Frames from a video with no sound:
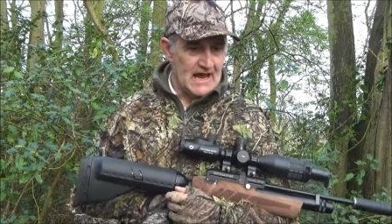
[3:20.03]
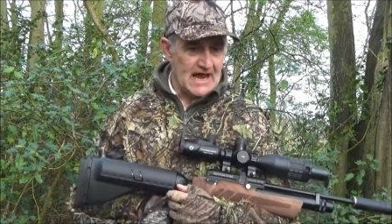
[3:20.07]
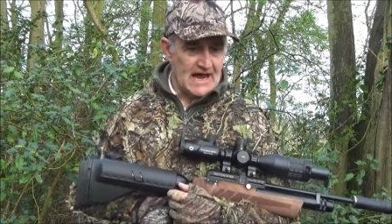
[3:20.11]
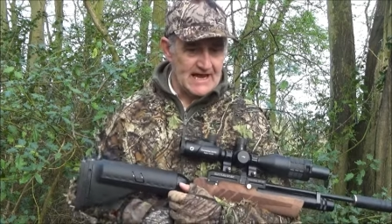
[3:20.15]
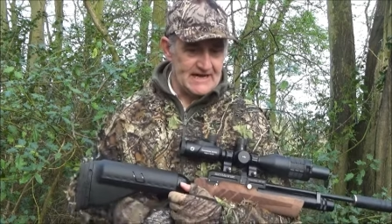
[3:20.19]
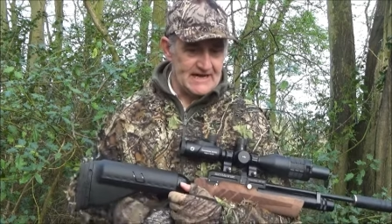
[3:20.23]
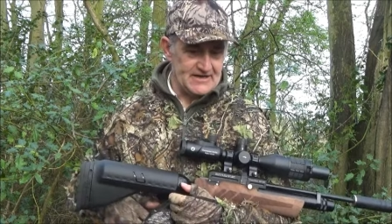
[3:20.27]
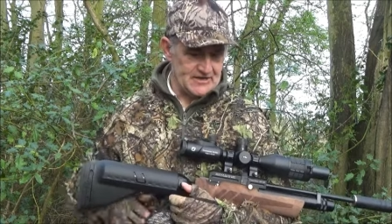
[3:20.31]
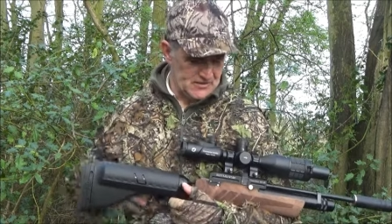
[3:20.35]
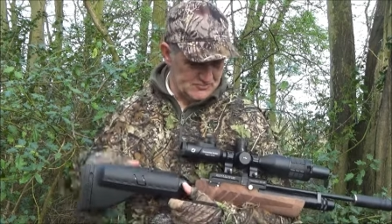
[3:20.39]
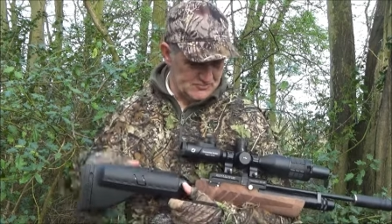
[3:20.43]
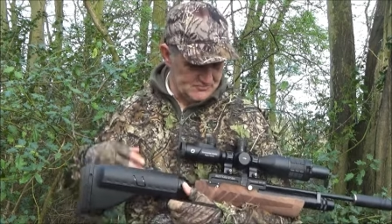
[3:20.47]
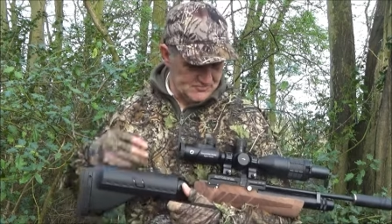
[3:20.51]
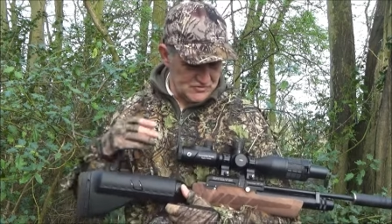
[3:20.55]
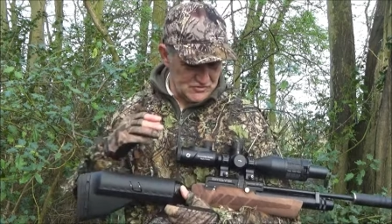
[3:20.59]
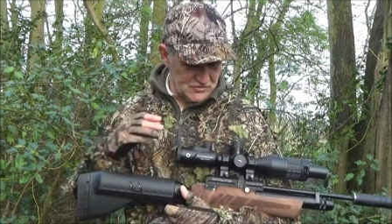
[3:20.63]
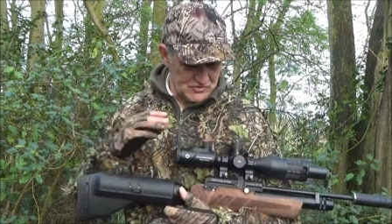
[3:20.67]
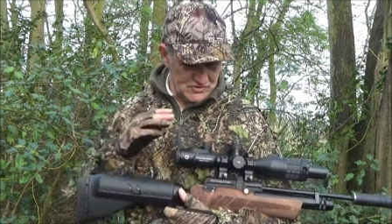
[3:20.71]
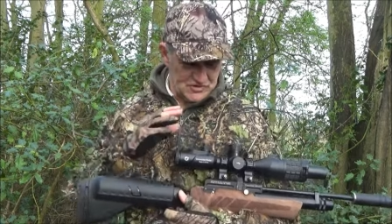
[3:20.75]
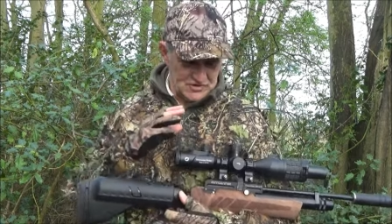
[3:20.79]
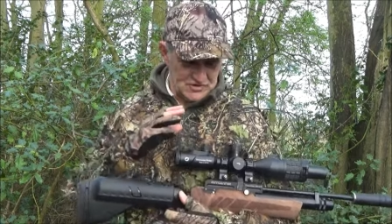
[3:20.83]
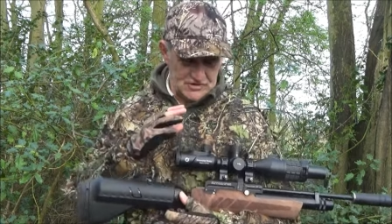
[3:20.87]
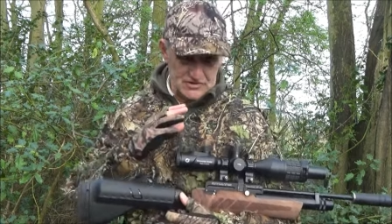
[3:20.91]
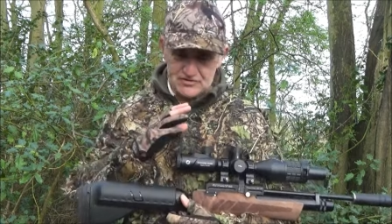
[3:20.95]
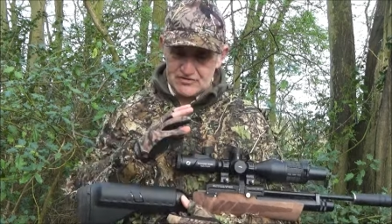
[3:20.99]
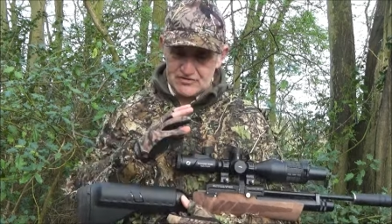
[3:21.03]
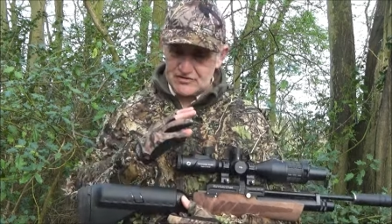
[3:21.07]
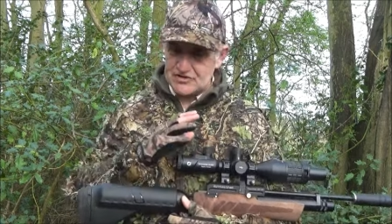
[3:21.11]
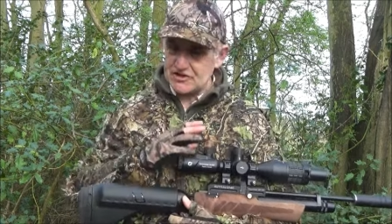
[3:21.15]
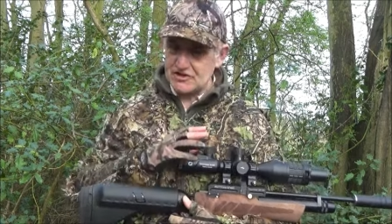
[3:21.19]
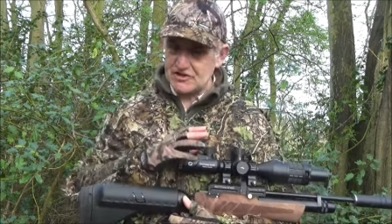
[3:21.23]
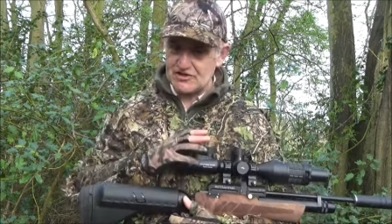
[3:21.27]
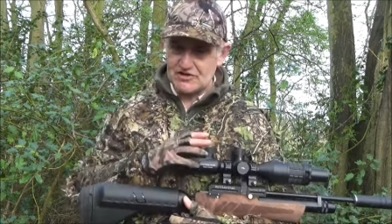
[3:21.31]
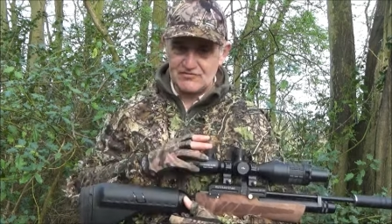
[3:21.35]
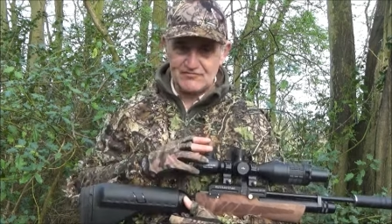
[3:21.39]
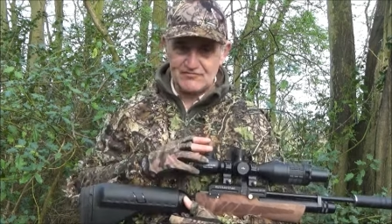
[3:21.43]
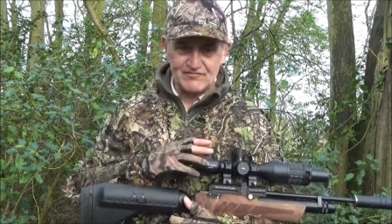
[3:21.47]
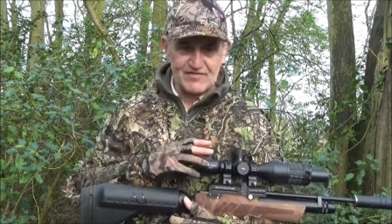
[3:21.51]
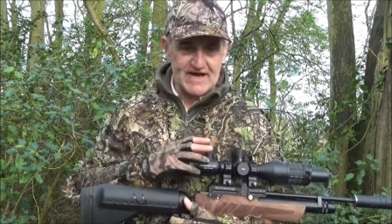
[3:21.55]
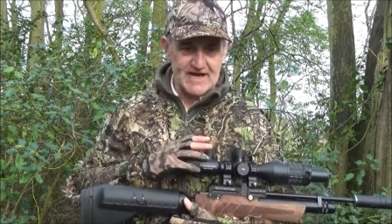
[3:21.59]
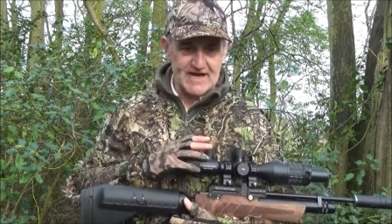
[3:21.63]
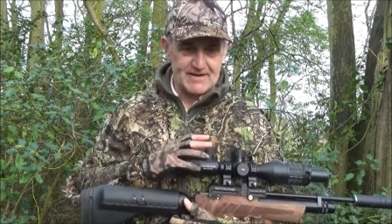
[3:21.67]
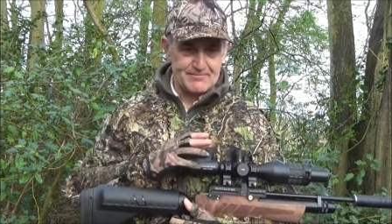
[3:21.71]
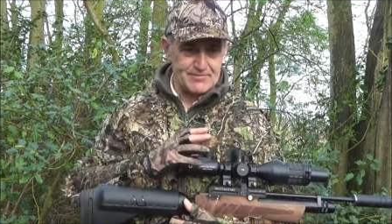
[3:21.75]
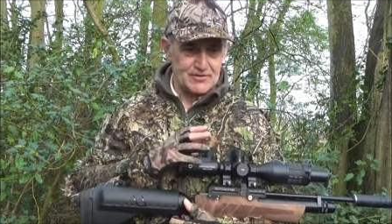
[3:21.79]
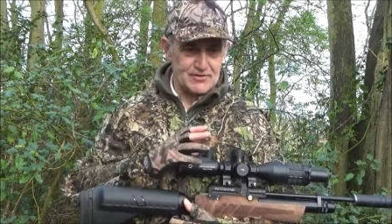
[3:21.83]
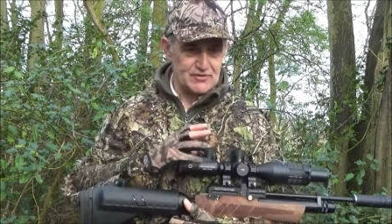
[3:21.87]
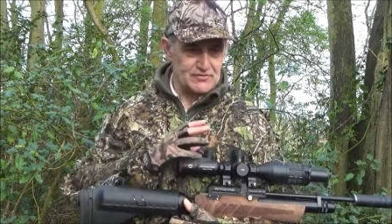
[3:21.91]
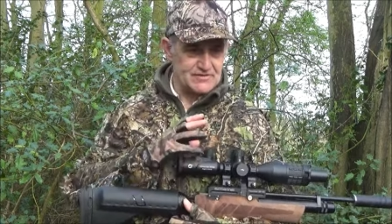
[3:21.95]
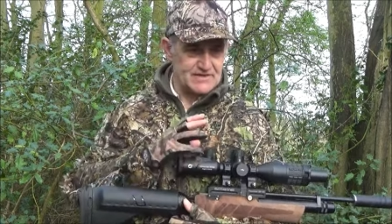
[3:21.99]
and I'm going to do a
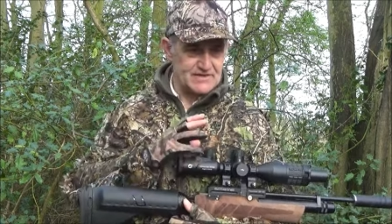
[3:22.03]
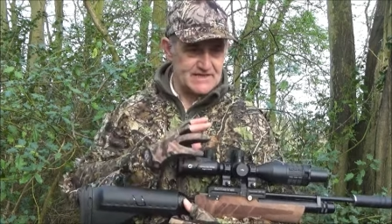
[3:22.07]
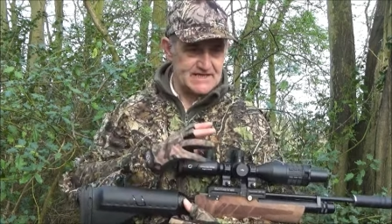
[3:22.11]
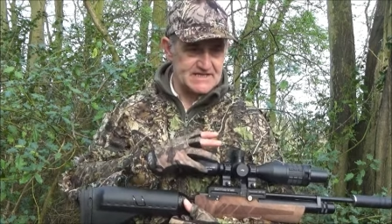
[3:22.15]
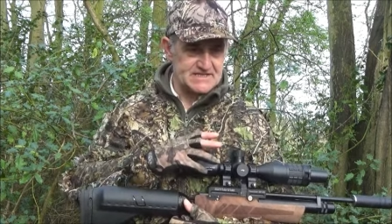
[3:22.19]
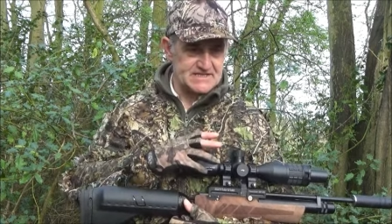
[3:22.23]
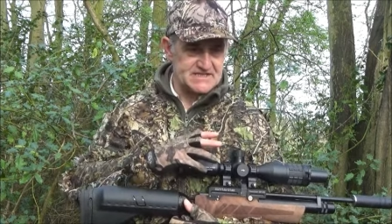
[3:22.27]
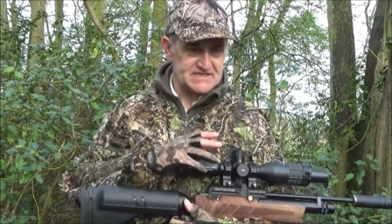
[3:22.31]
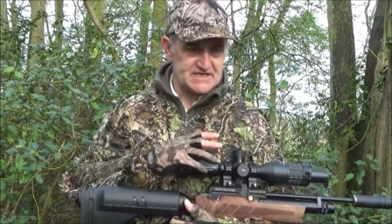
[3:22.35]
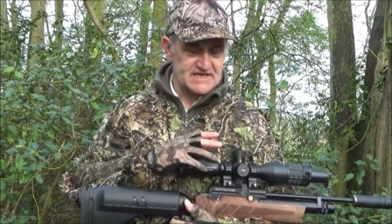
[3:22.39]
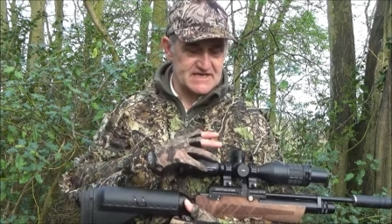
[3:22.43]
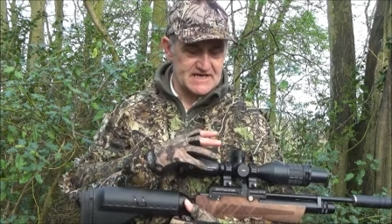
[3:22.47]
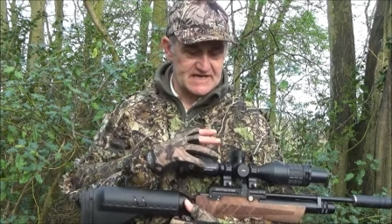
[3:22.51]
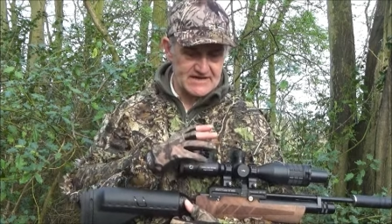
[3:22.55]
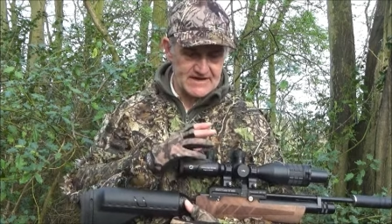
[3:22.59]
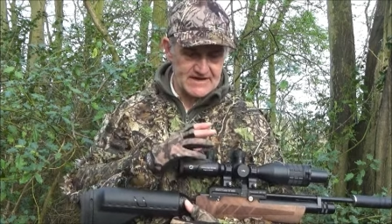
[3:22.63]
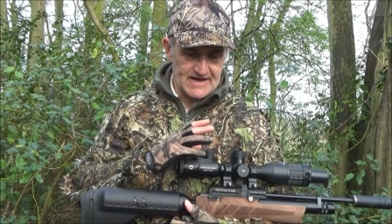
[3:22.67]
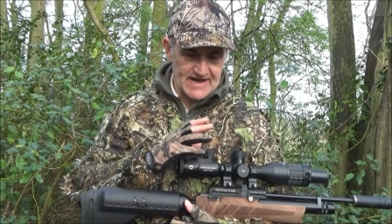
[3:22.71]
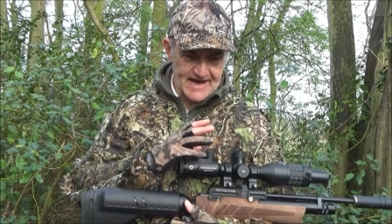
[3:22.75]
wrap on this